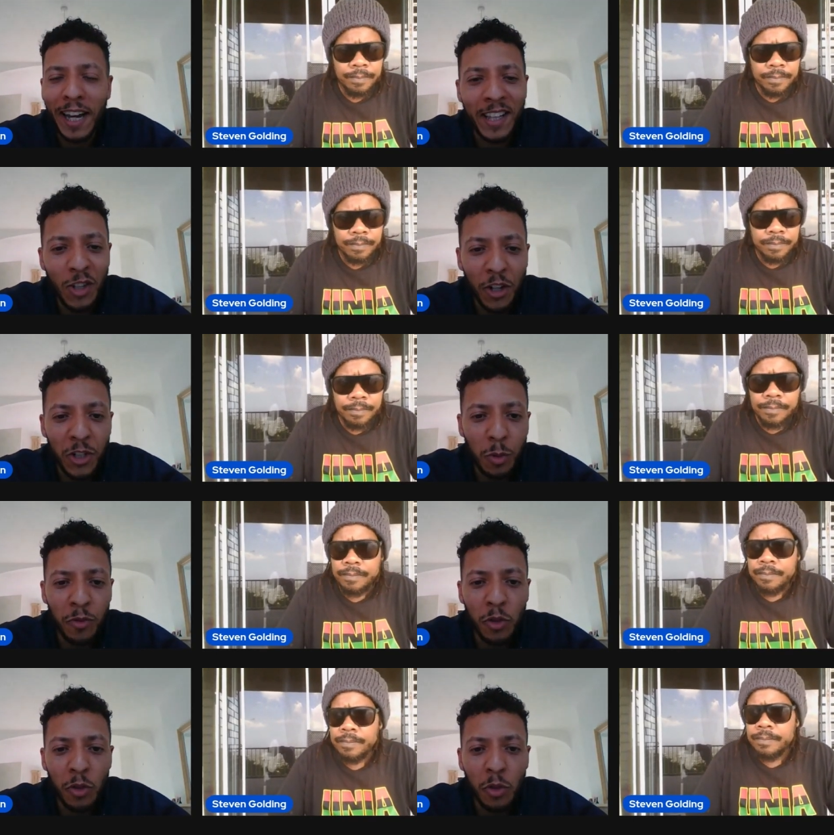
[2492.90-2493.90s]
Speaker 1: in touch with
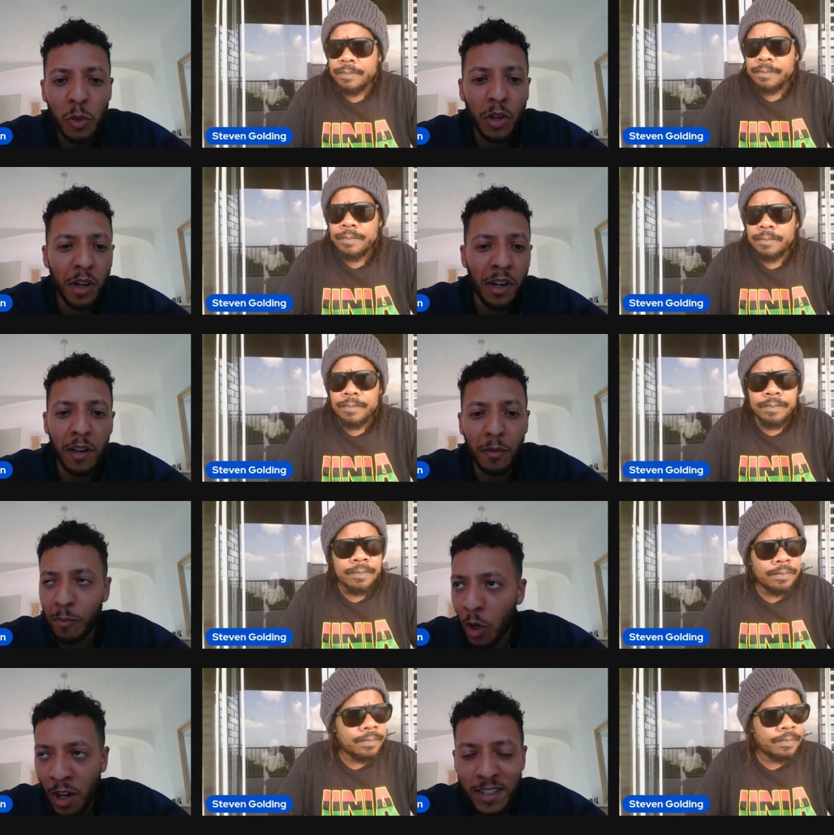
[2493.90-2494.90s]
you, uh,
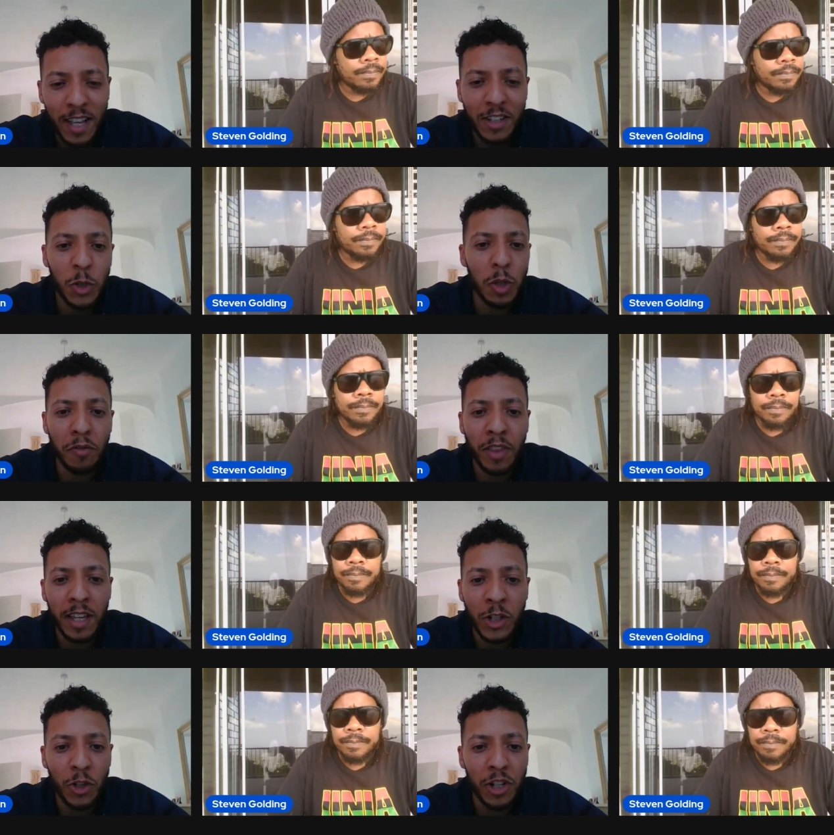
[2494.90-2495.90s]
contact you if they're
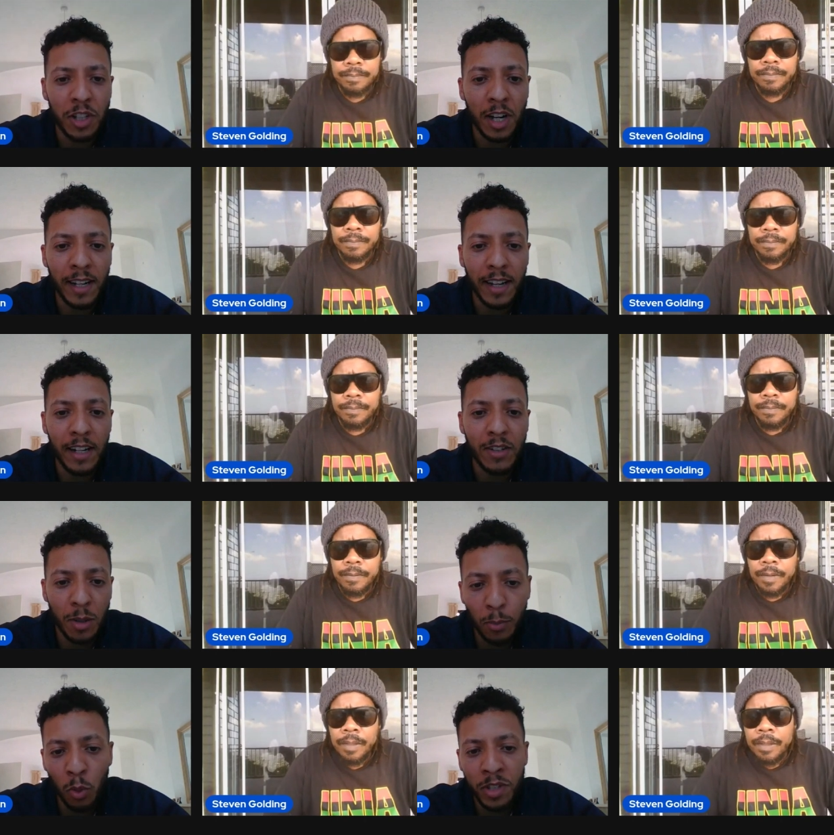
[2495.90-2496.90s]
interested in, in
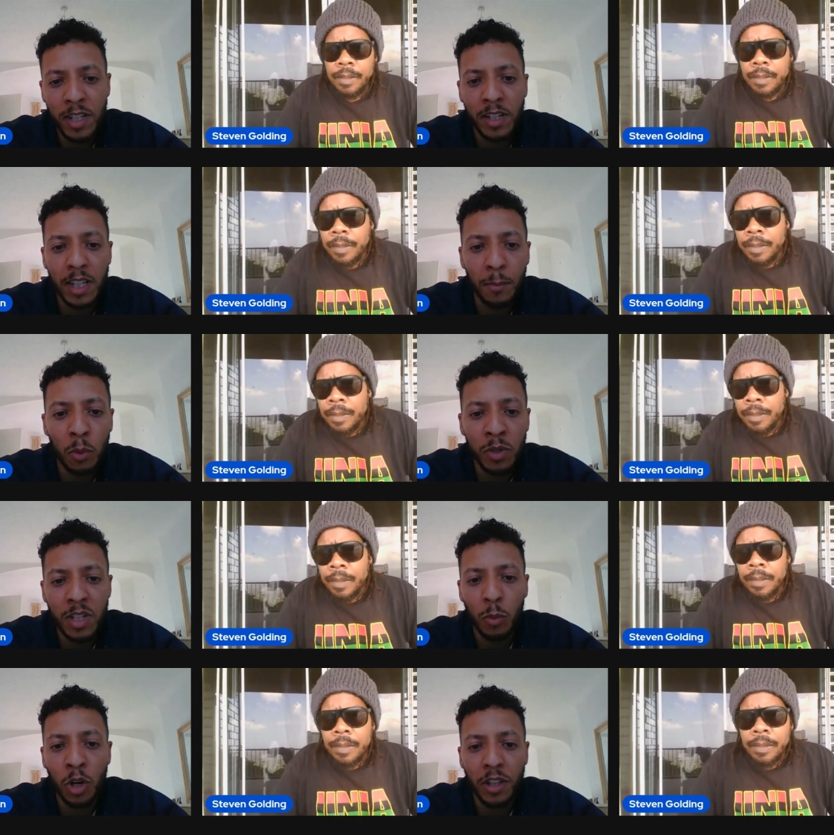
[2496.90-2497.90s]
supporting the
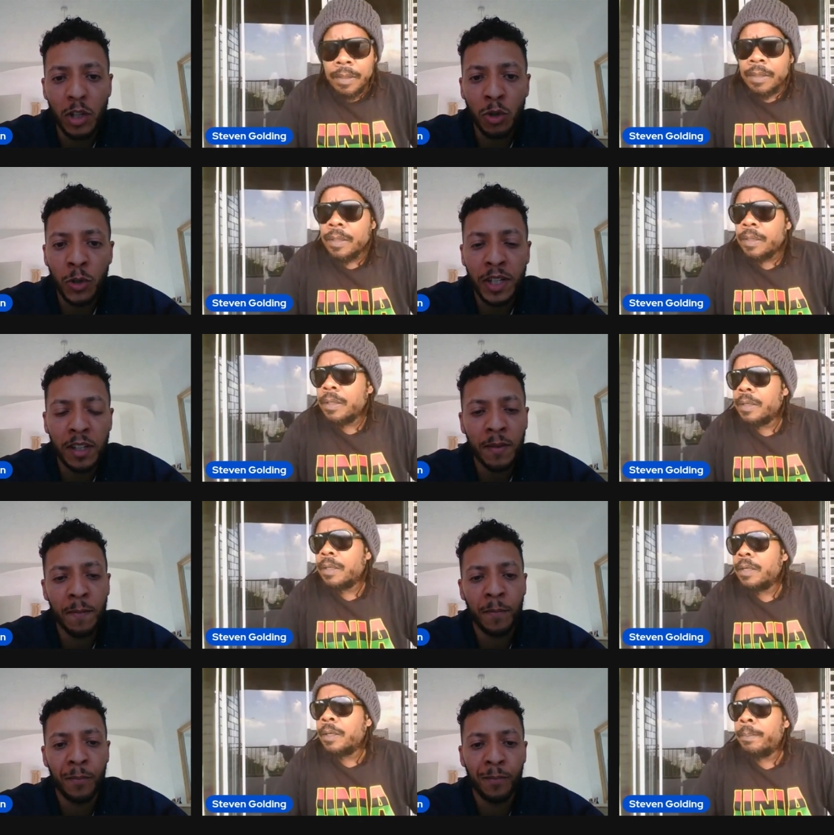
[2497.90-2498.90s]
important work that you're doing?
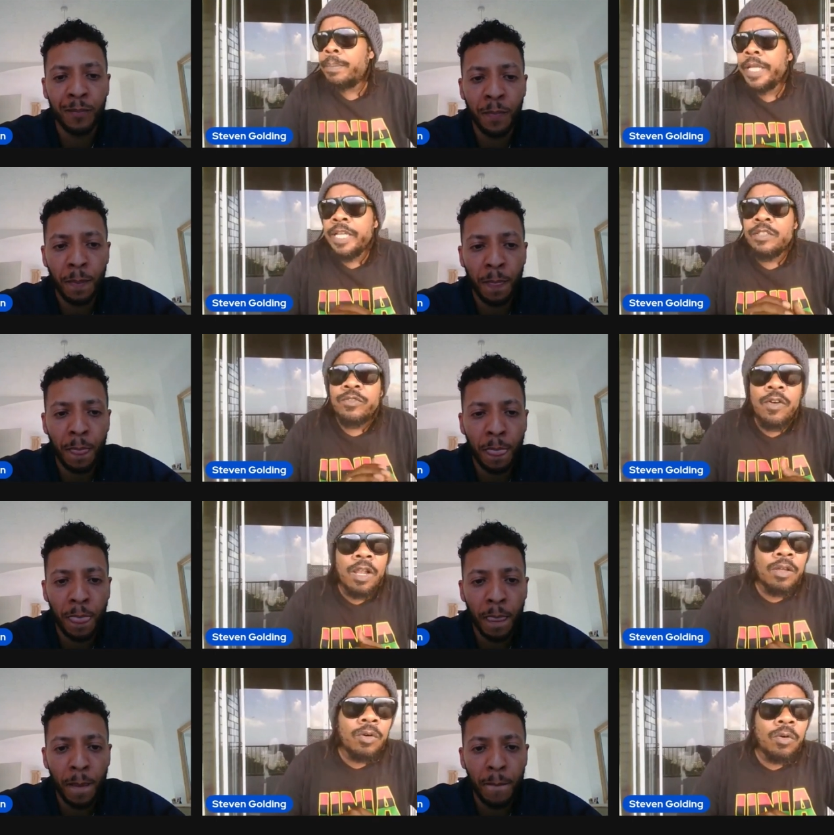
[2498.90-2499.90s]
Speaker 2: Please
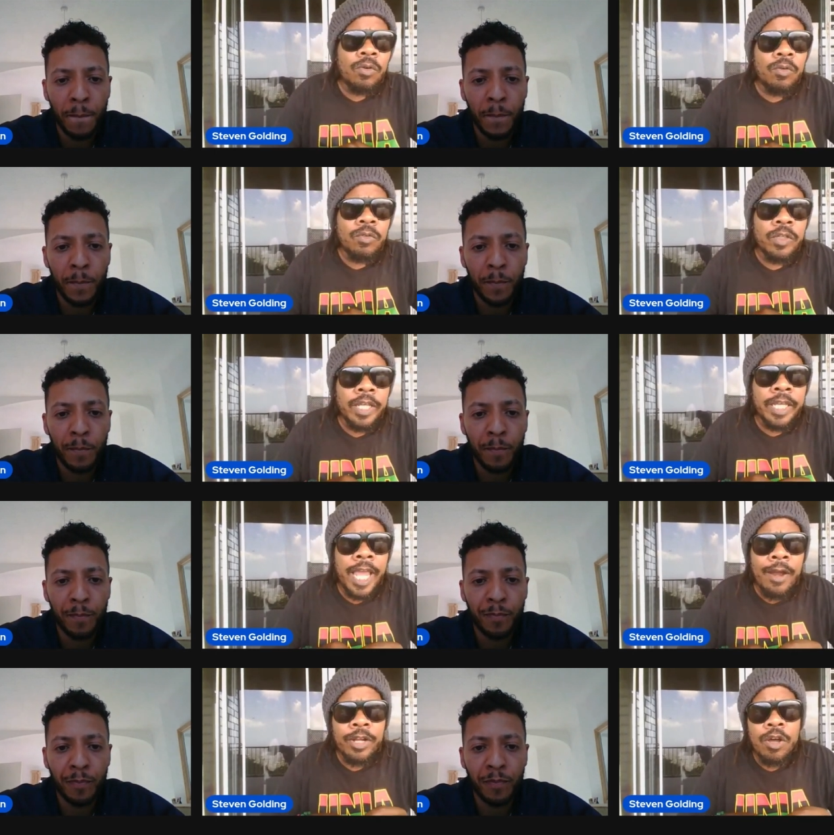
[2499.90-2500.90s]
follow the
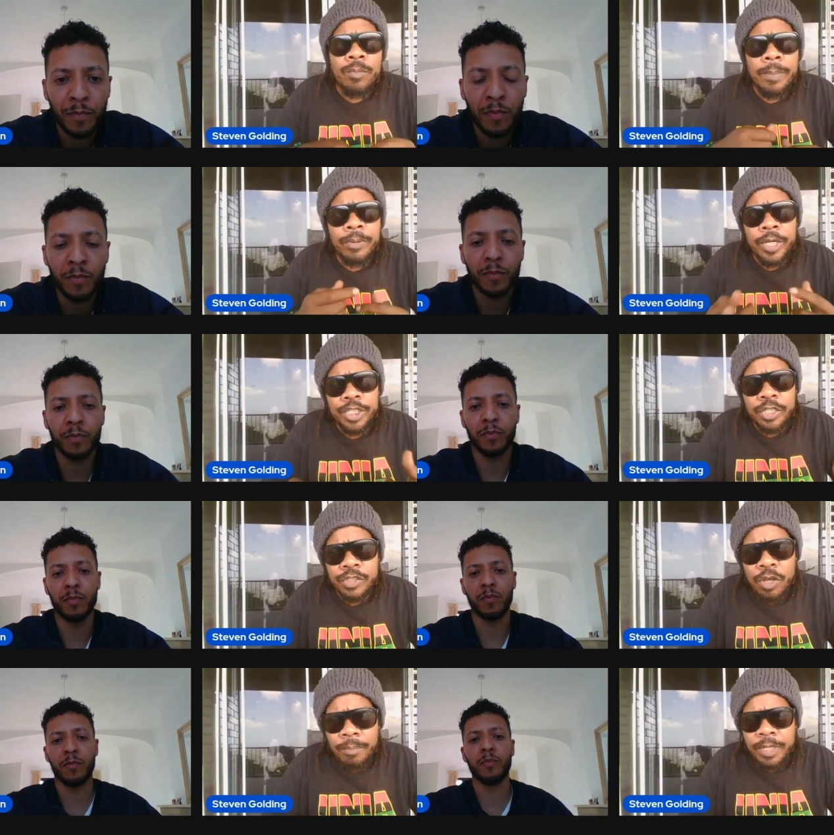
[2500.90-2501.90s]
CARICOM Reparations
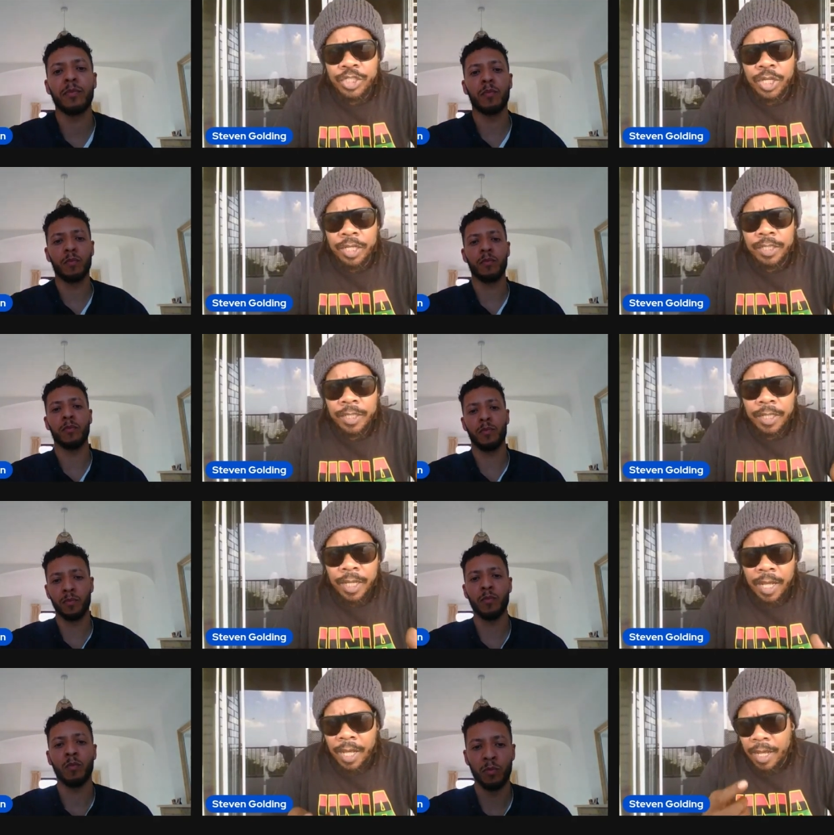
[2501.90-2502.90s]
Commission
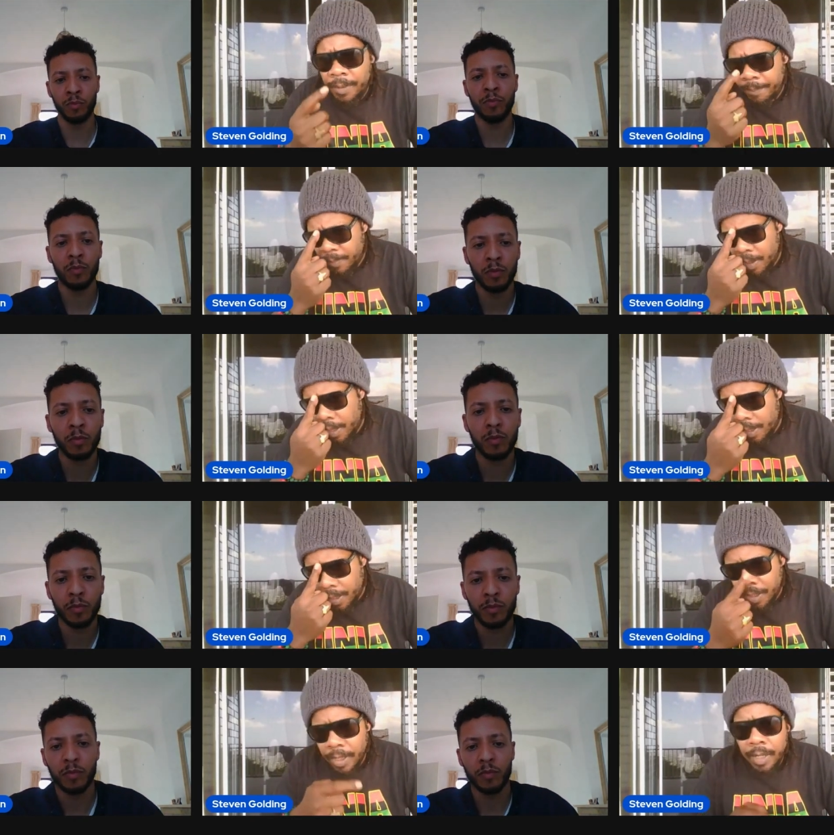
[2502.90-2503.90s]
um,
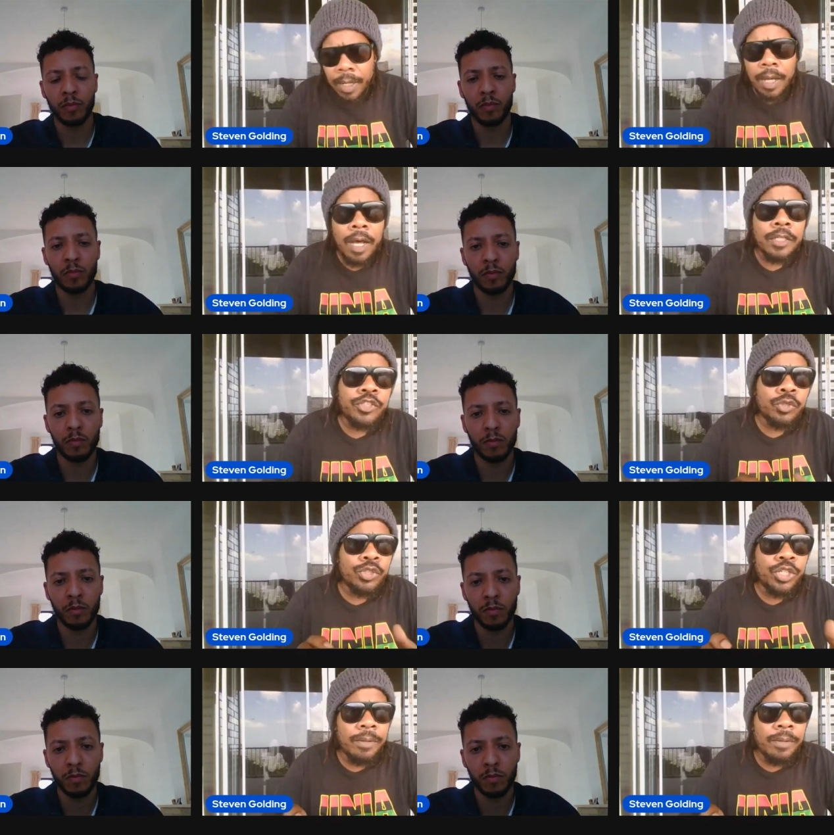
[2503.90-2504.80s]
on social